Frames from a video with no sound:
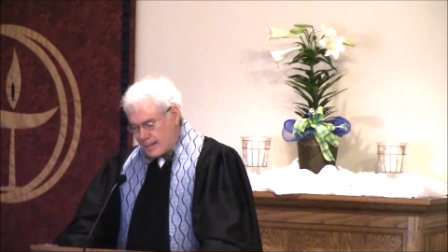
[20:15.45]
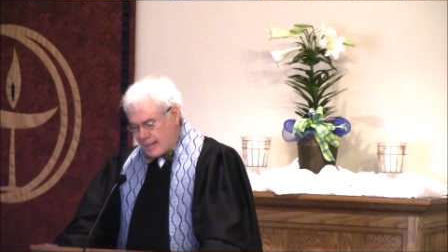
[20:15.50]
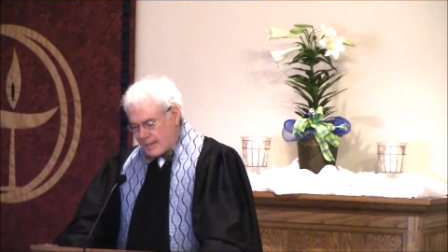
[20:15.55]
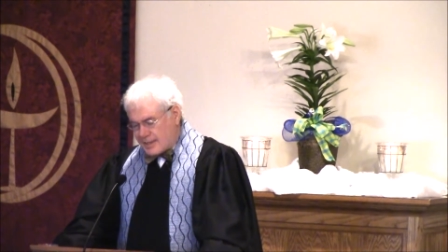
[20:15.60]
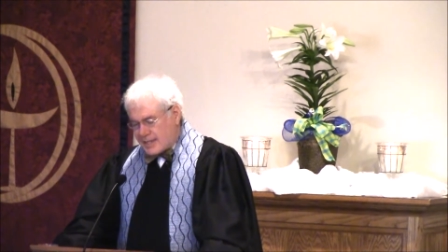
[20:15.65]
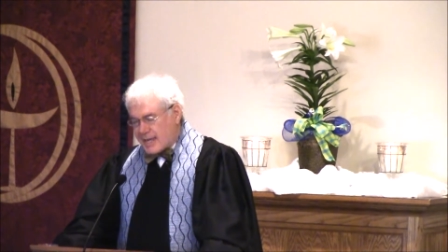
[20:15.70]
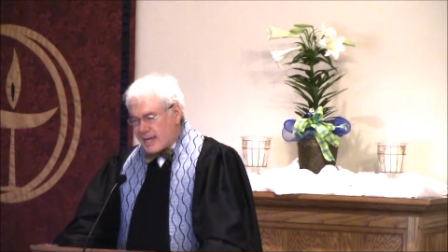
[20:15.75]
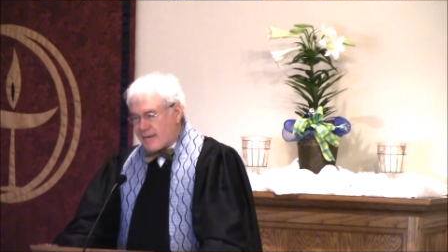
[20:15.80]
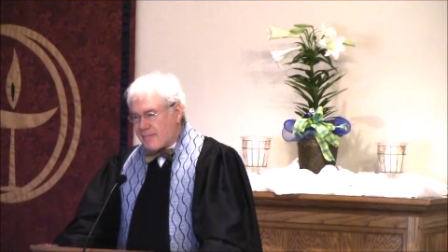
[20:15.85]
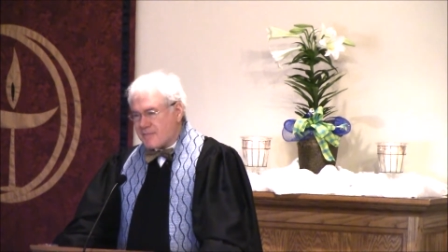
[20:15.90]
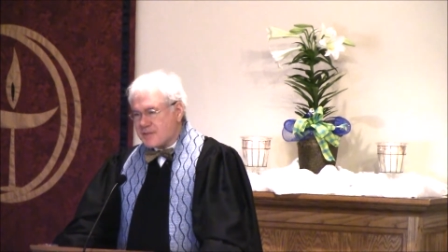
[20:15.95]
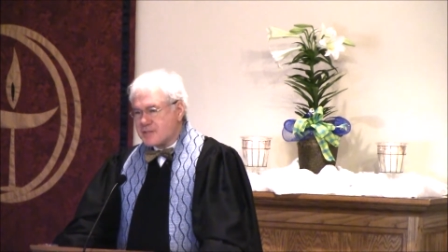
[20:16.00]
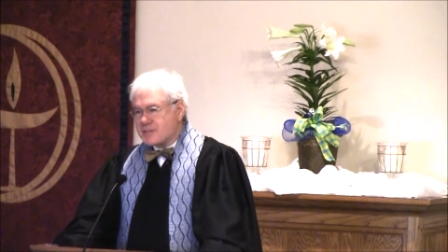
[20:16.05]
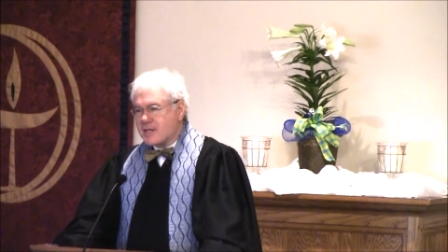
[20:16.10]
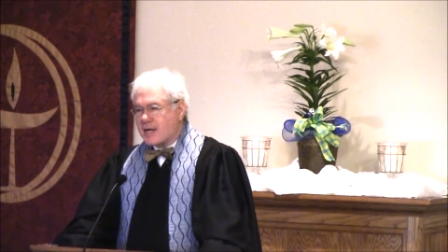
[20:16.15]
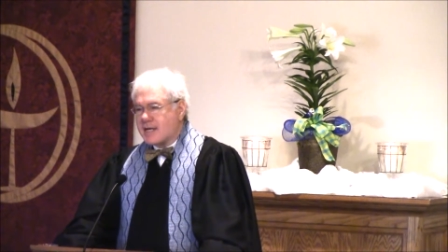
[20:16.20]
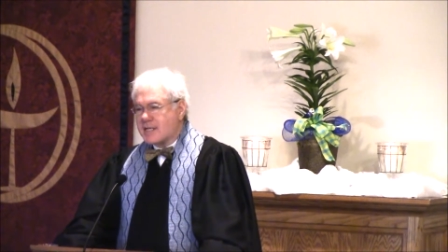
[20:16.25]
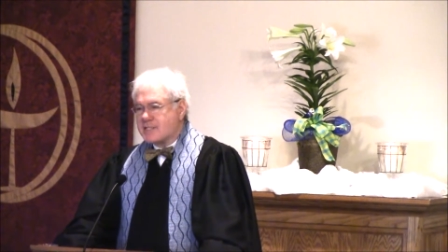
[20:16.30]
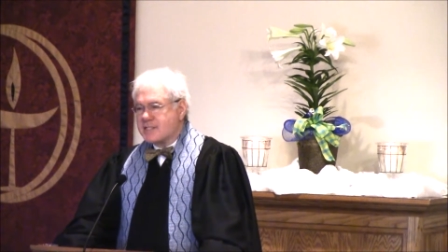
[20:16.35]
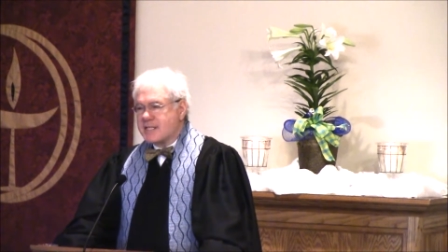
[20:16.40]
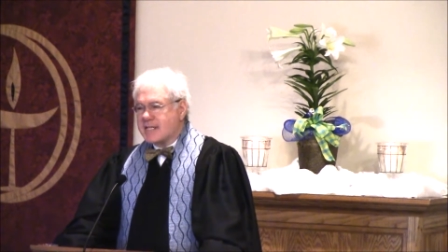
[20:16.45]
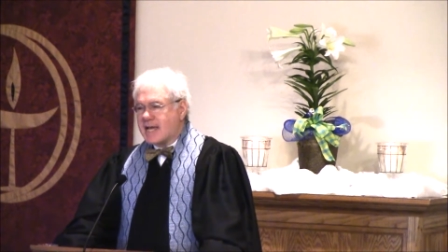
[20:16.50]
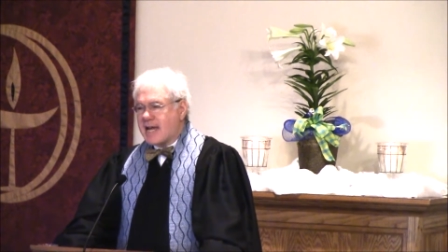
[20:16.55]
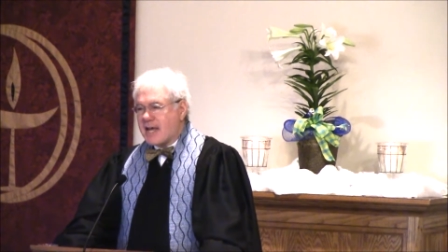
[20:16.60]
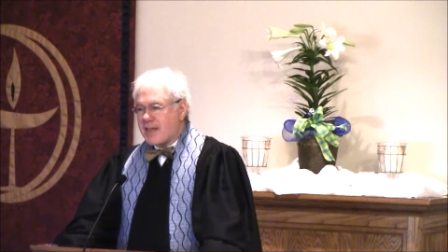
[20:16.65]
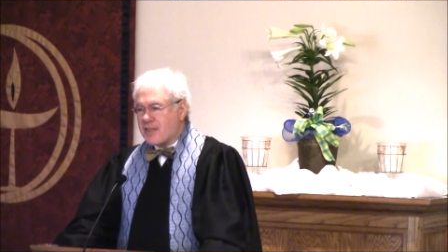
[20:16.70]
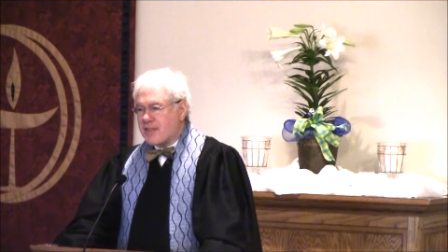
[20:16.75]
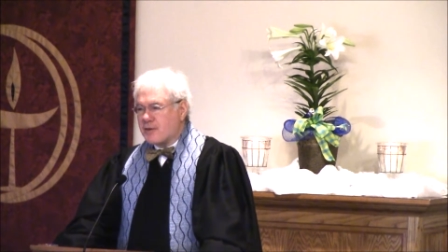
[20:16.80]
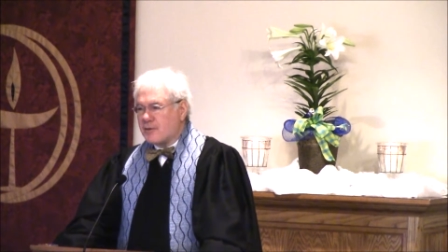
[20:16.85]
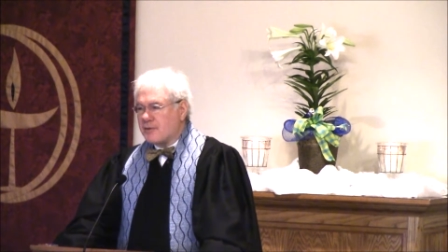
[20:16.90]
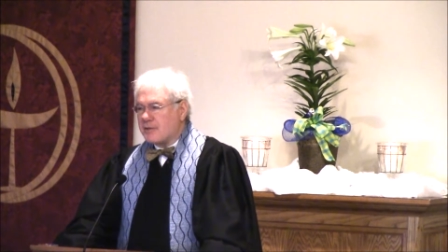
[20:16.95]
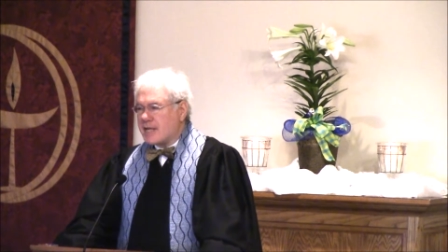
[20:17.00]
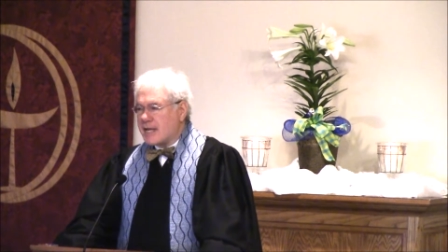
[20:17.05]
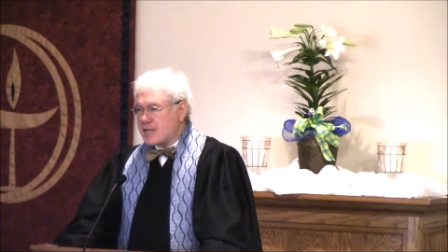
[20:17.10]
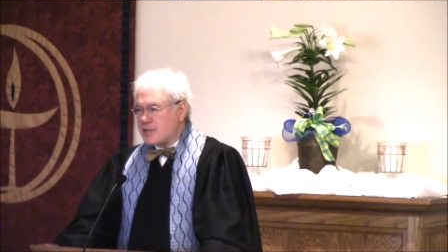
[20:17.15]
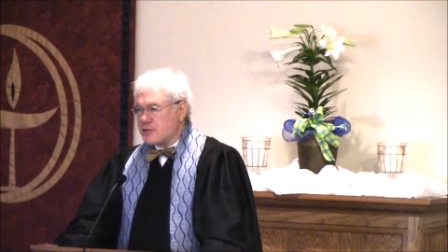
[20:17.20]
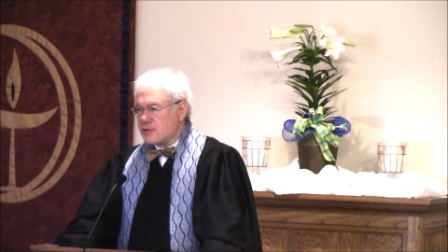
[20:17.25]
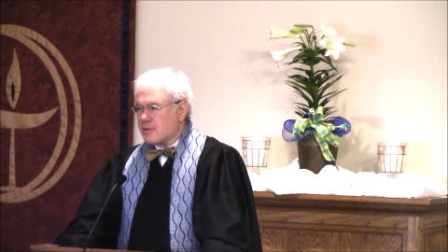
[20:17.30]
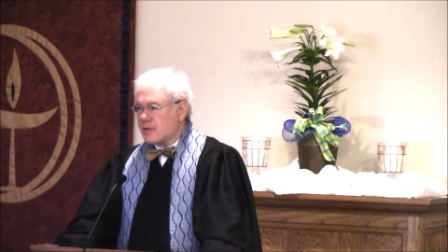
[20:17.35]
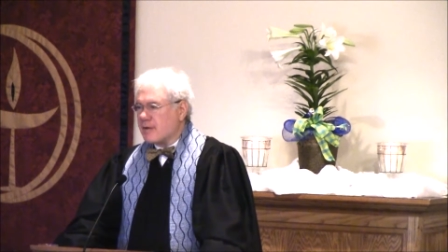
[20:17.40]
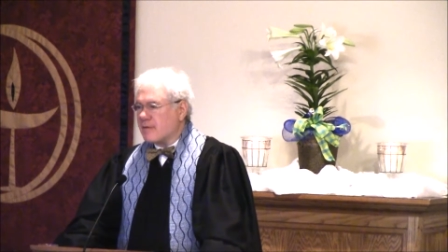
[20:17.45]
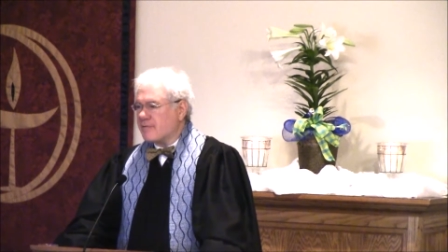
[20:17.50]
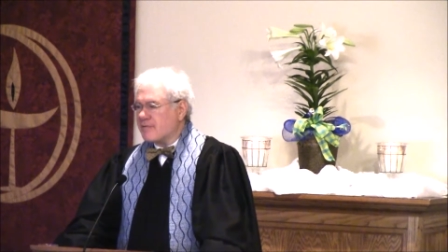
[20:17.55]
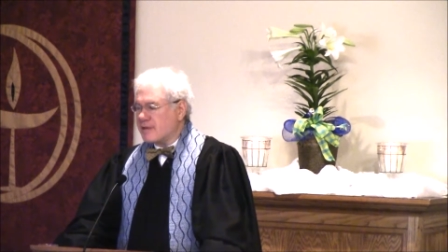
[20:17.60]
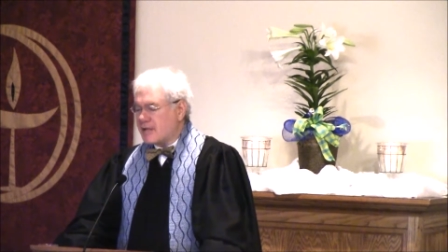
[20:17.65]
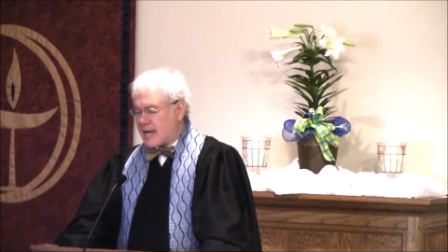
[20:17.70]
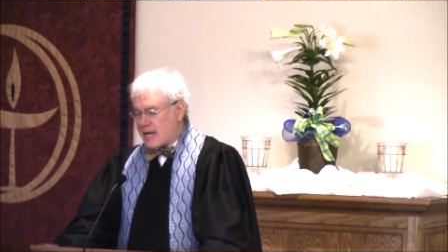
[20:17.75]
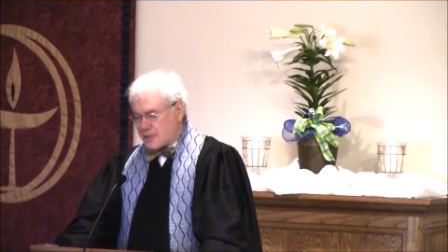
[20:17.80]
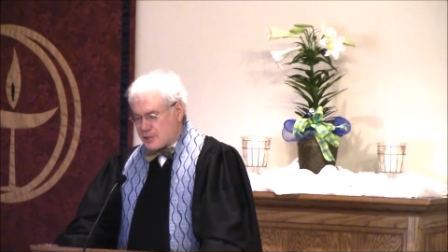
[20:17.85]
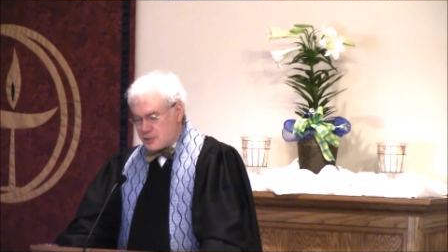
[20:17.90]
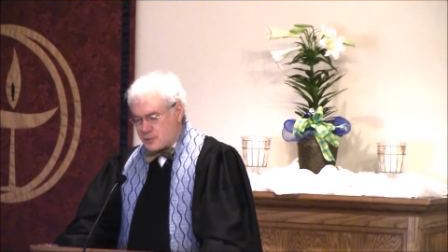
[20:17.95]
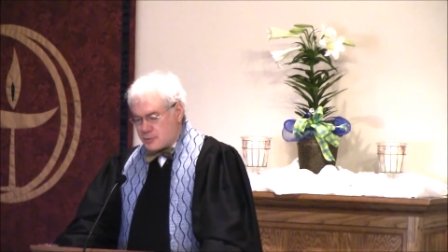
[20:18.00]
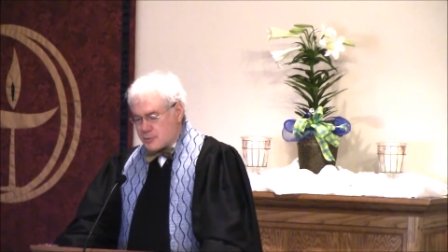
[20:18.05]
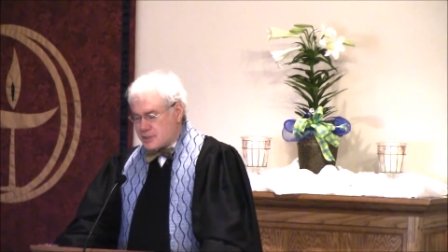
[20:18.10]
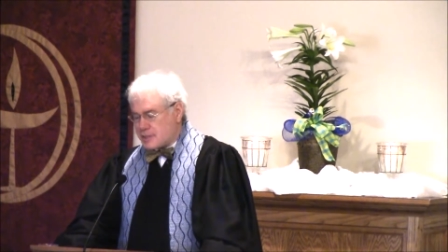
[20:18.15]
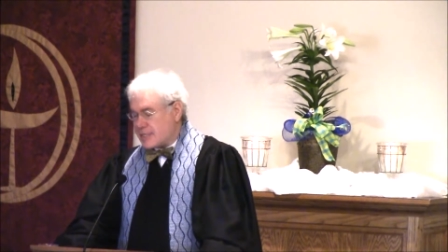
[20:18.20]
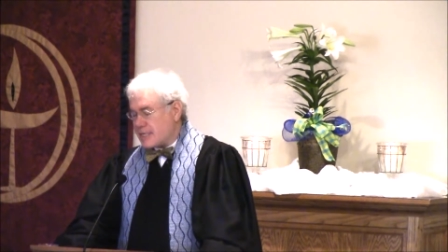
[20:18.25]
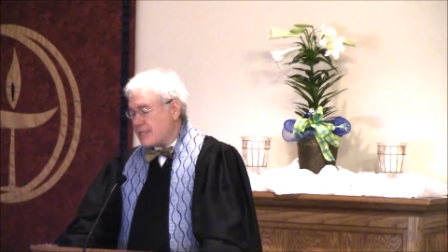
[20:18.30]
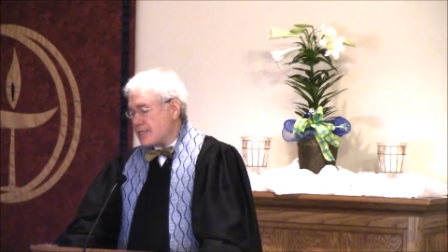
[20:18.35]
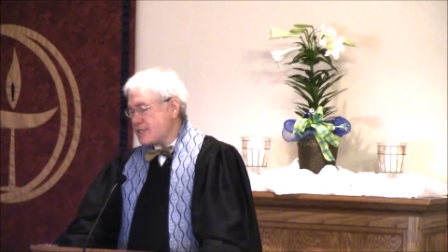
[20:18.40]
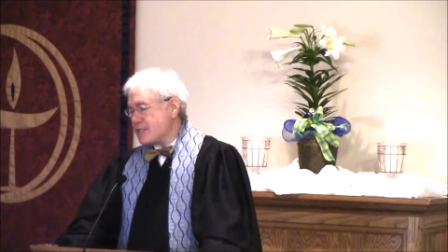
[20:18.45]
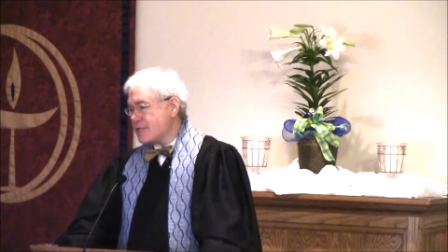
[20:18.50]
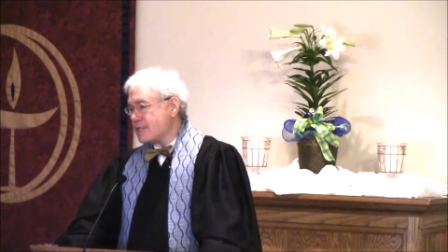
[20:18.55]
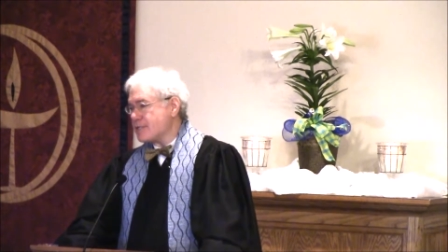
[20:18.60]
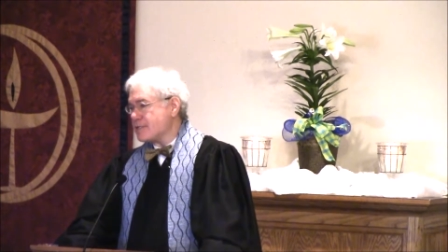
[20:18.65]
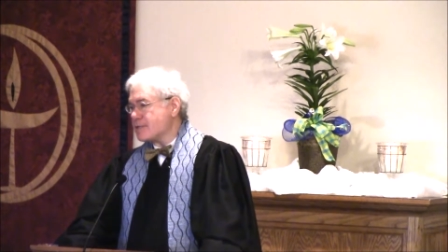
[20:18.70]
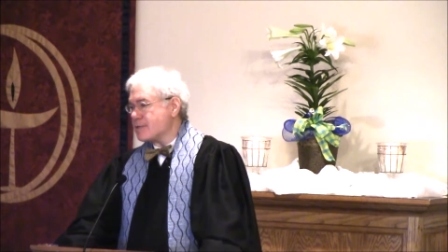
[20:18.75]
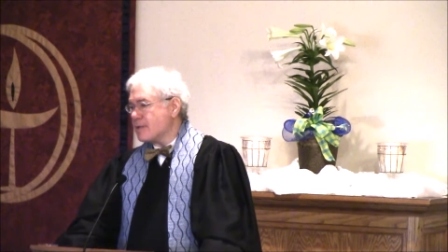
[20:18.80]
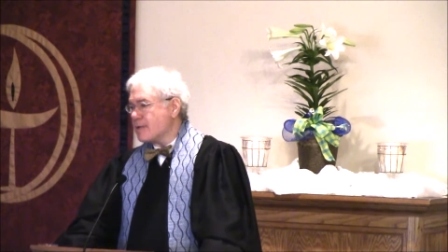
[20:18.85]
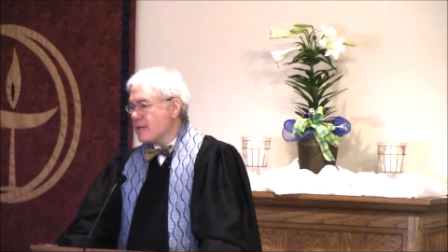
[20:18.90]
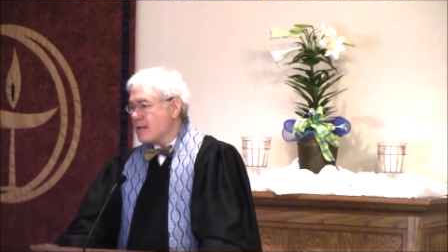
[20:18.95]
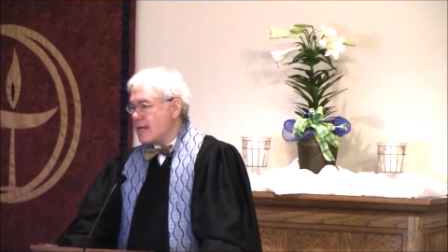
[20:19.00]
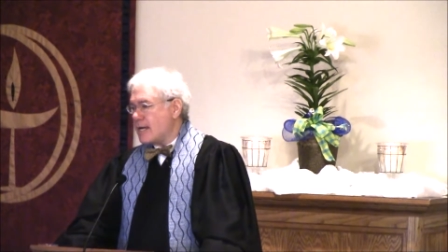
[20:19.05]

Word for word: and they emphasized the ethical nature of Yashu's teachings